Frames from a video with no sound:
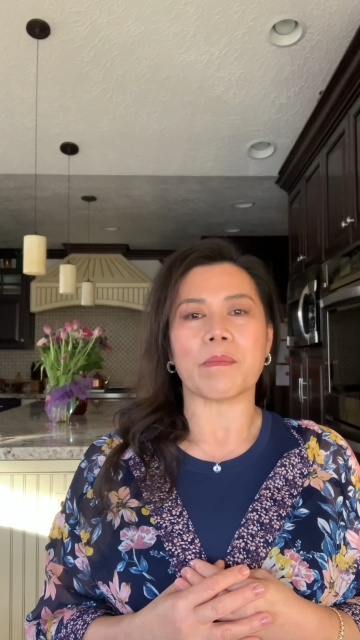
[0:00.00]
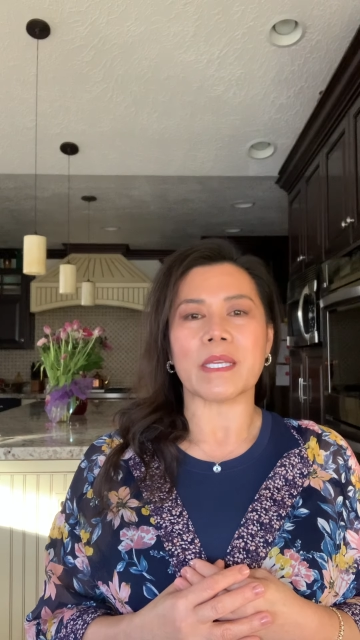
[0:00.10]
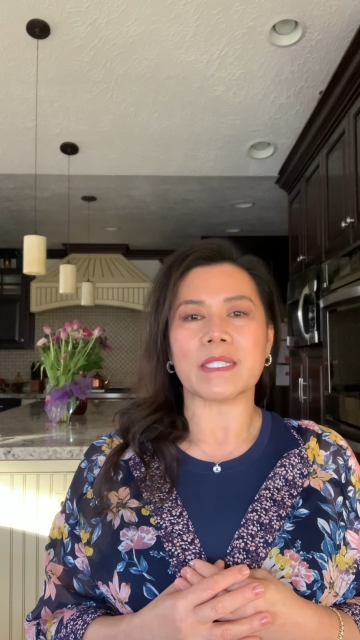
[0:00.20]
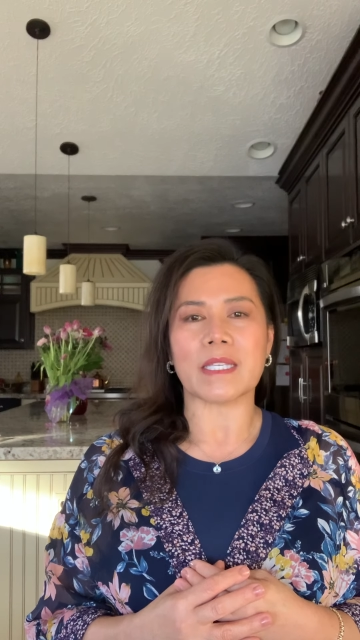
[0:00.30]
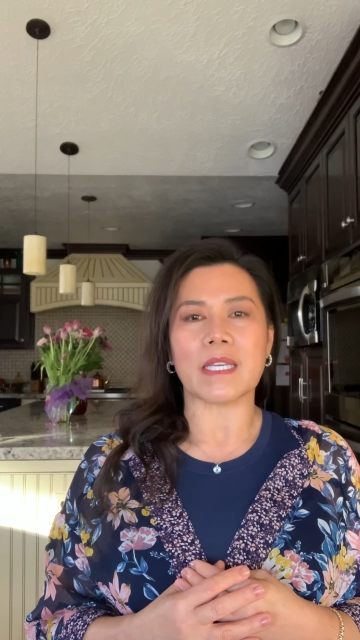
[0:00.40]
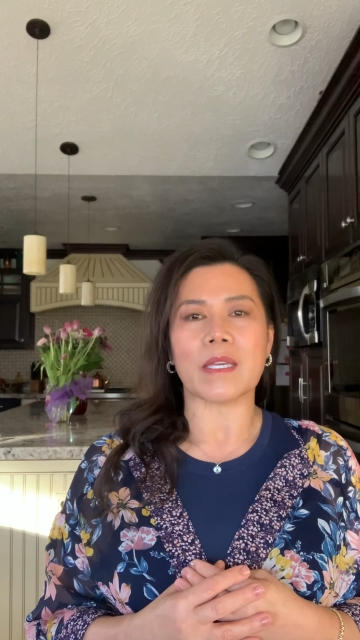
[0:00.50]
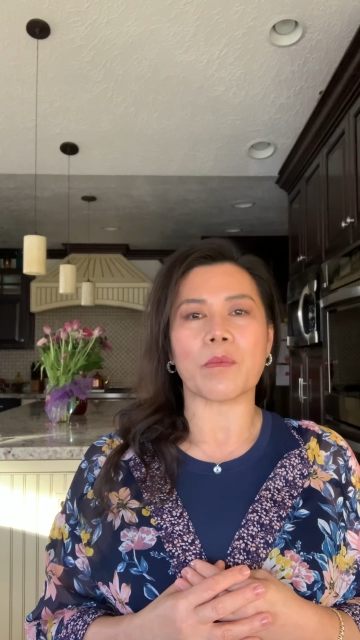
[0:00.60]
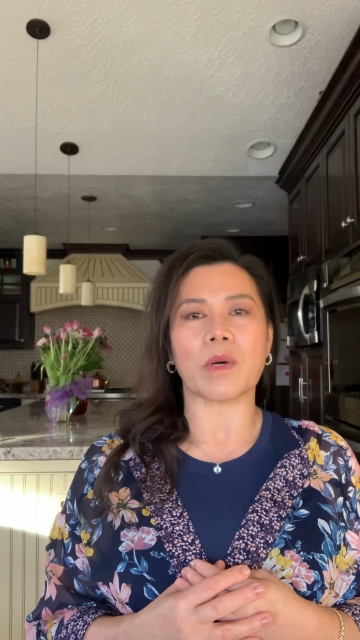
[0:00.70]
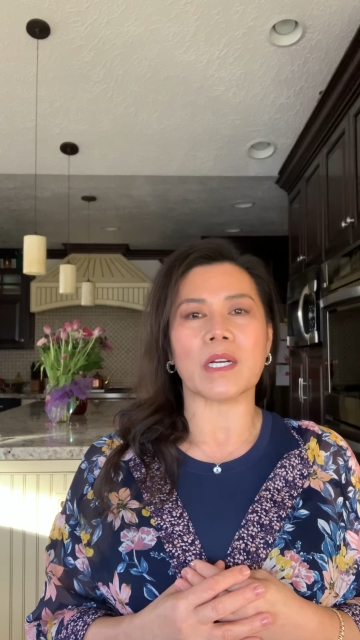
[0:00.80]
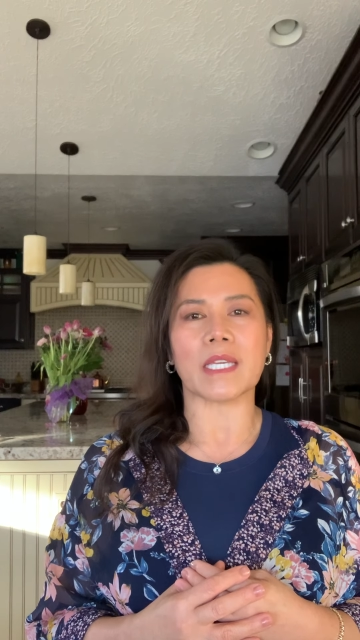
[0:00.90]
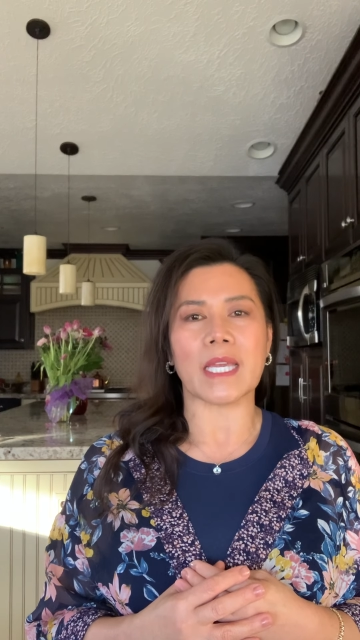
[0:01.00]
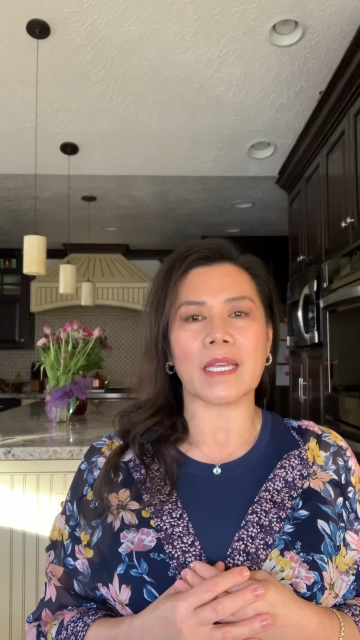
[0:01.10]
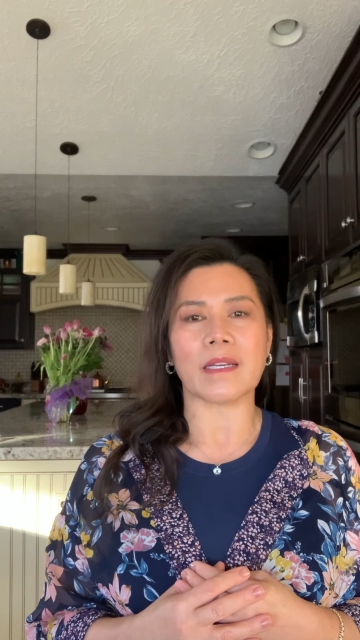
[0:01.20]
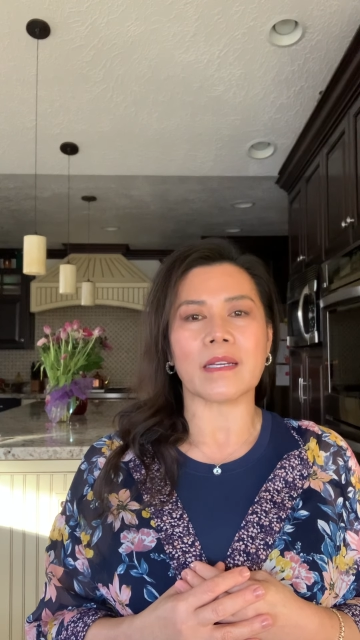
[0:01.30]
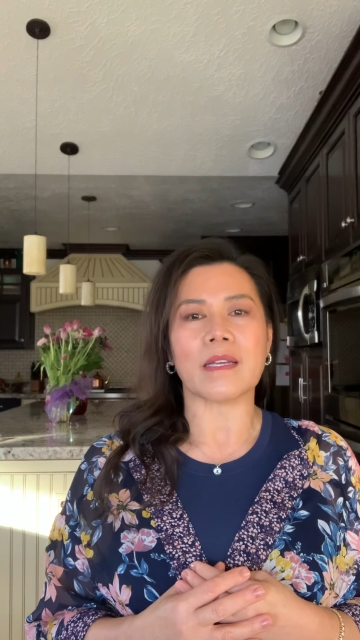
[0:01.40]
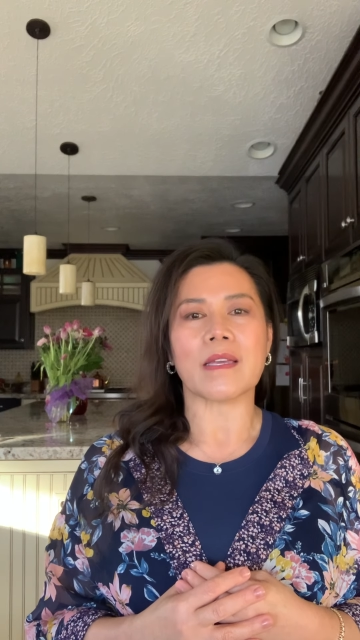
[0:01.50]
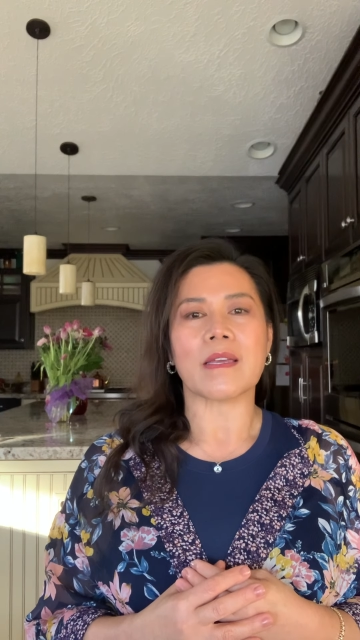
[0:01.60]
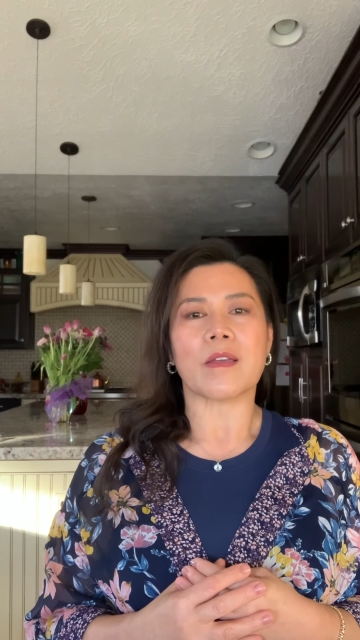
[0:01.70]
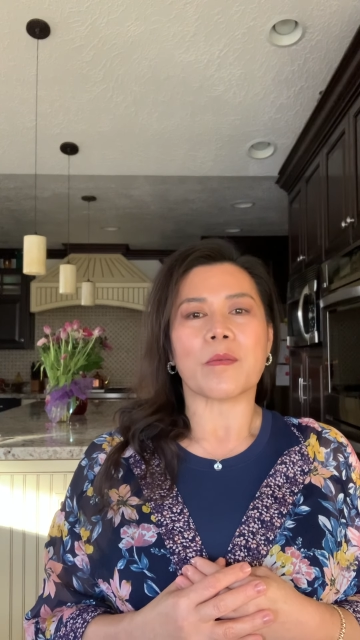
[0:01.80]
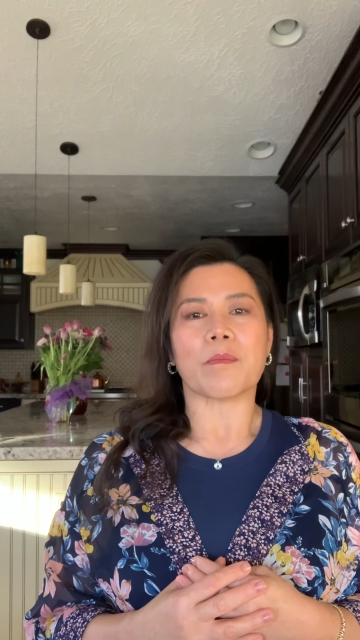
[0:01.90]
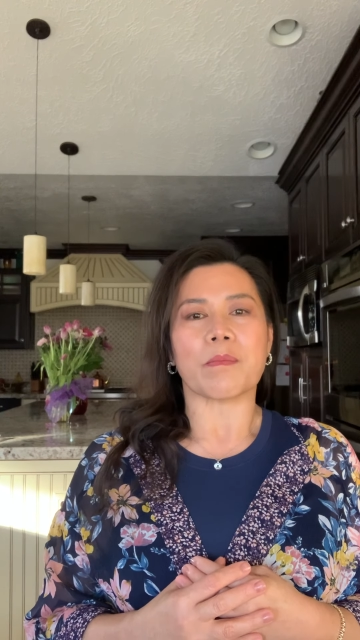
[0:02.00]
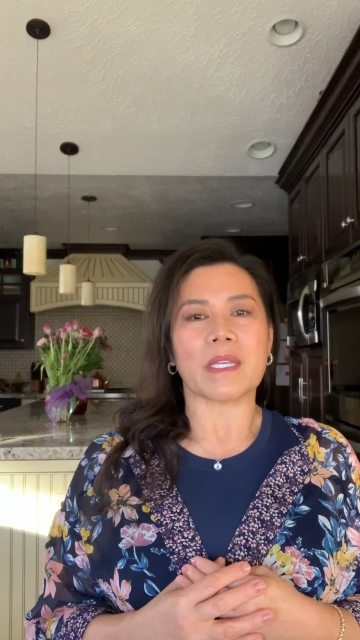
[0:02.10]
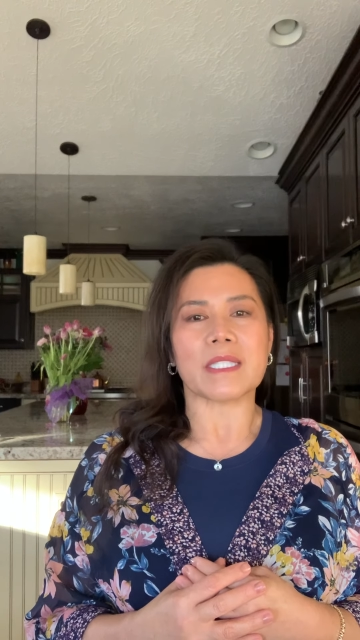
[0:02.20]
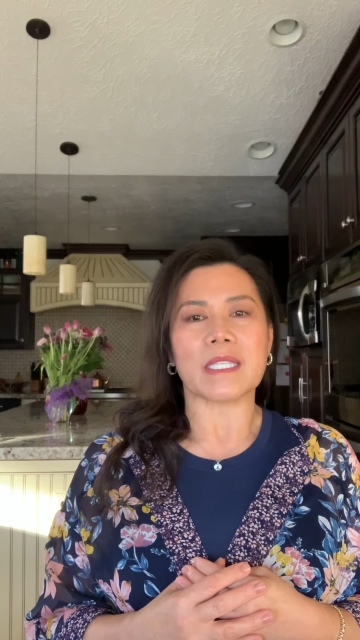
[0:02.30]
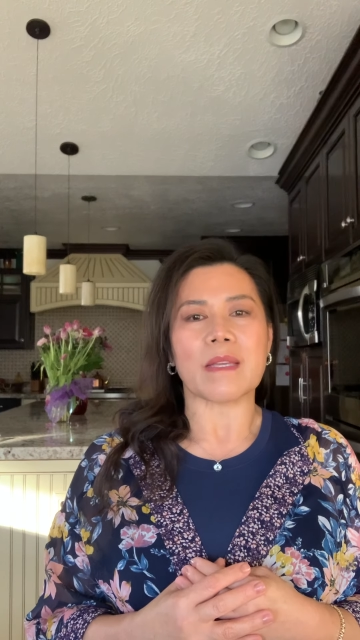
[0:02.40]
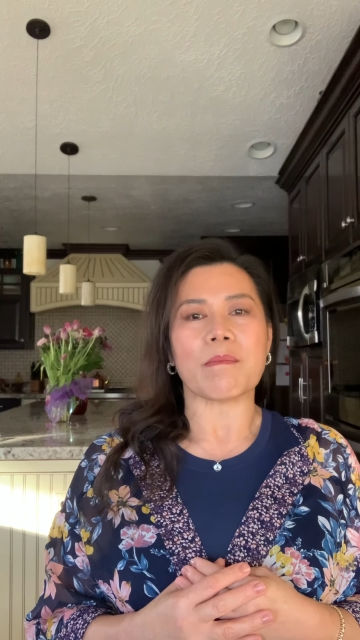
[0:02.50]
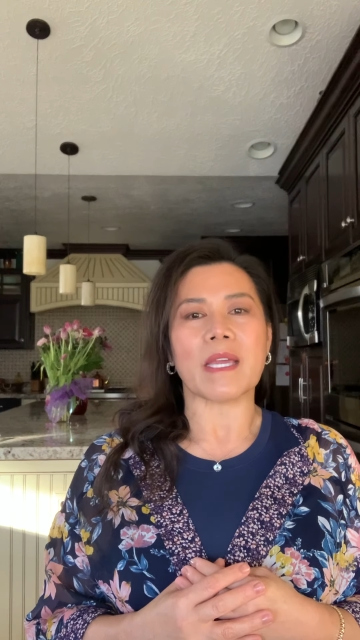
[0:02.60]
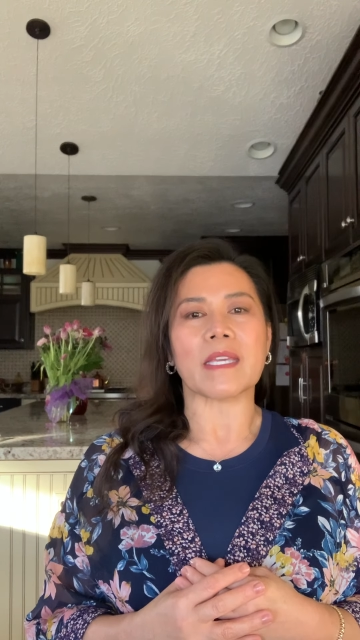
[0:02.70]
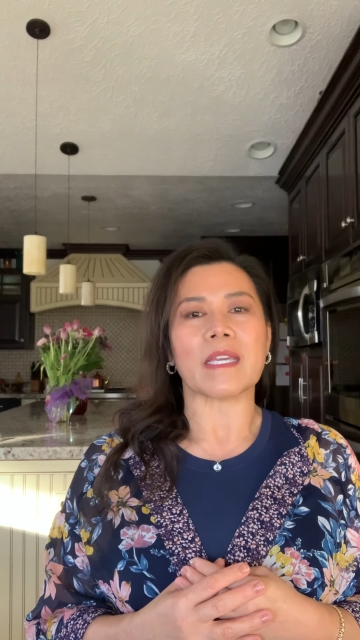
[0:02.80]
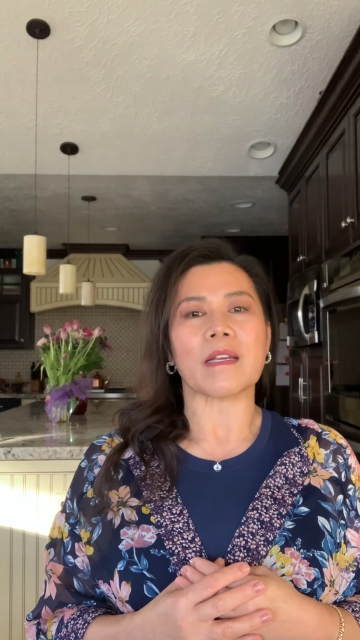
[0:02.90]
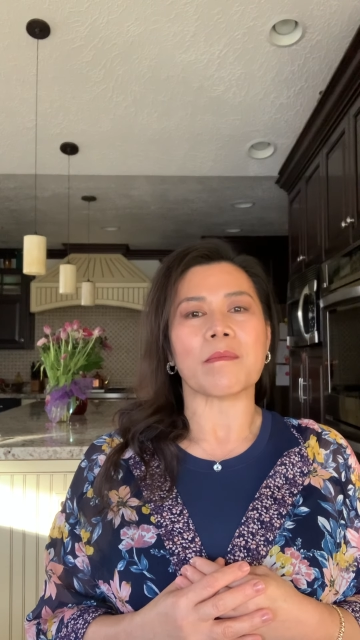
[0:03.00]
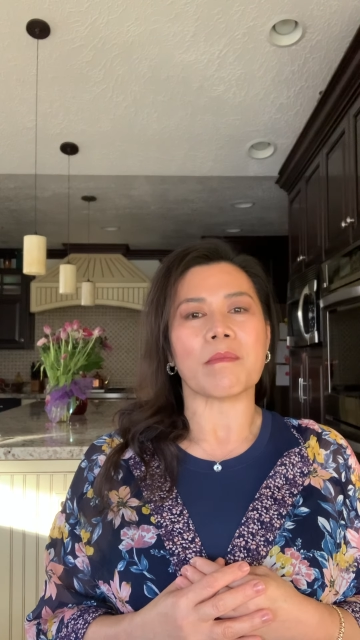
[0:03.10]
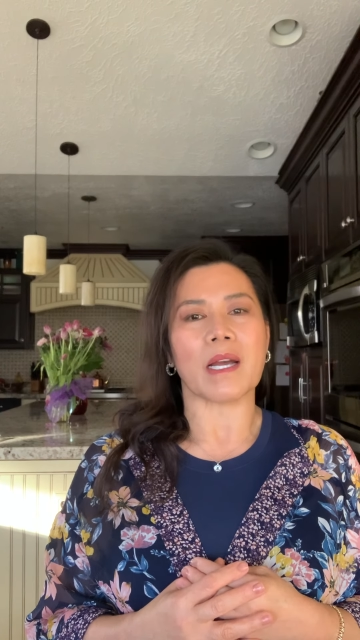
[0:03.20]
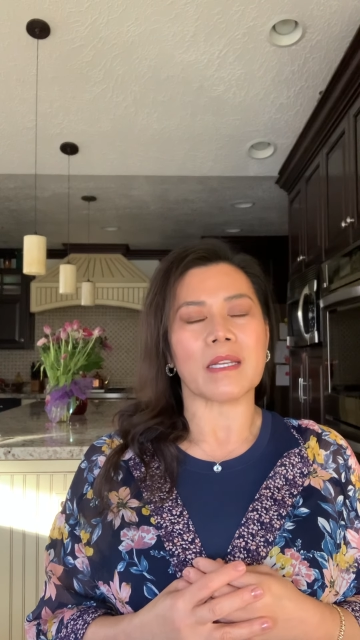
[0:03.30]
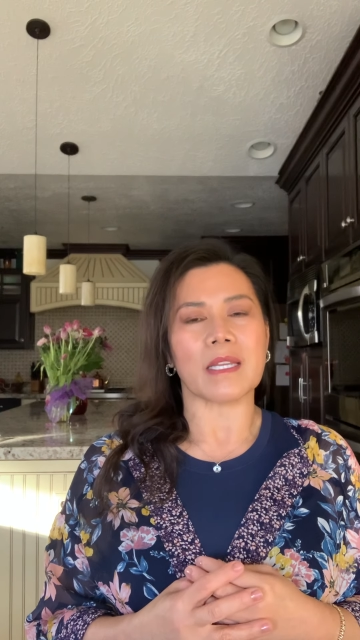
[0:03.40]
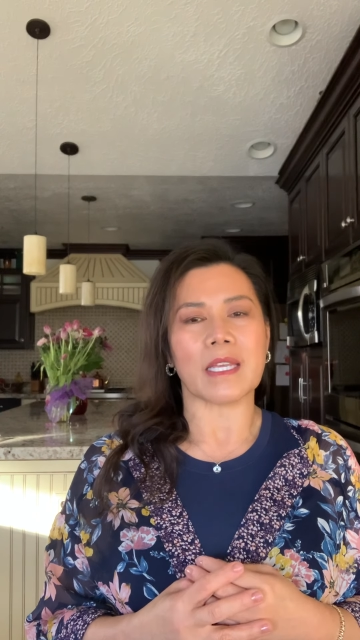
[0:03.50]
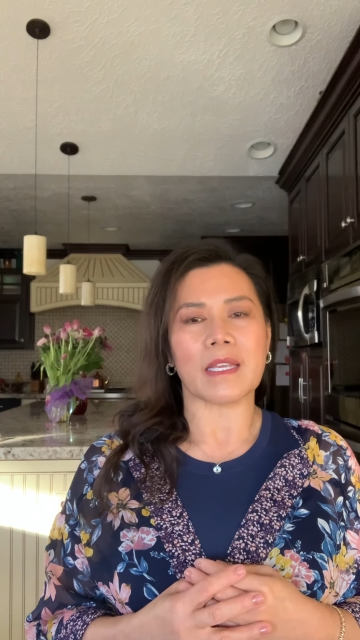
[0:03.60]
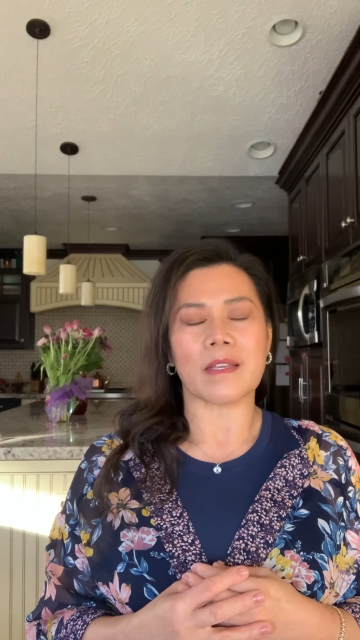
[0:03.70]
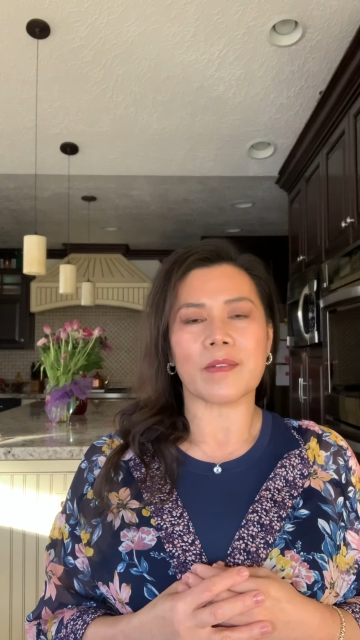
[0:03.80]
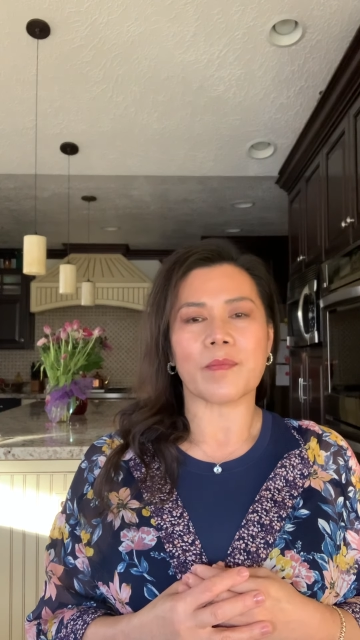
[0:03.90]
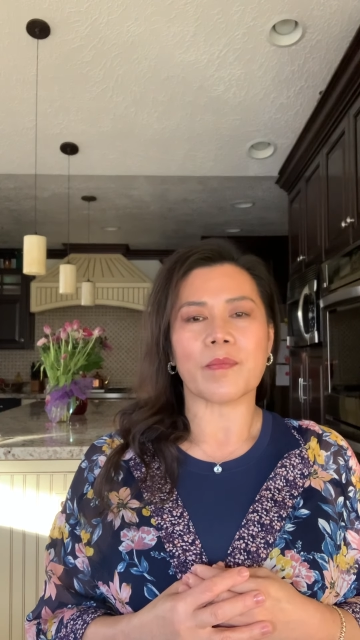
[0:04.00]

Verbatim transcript: busy working, busy making money,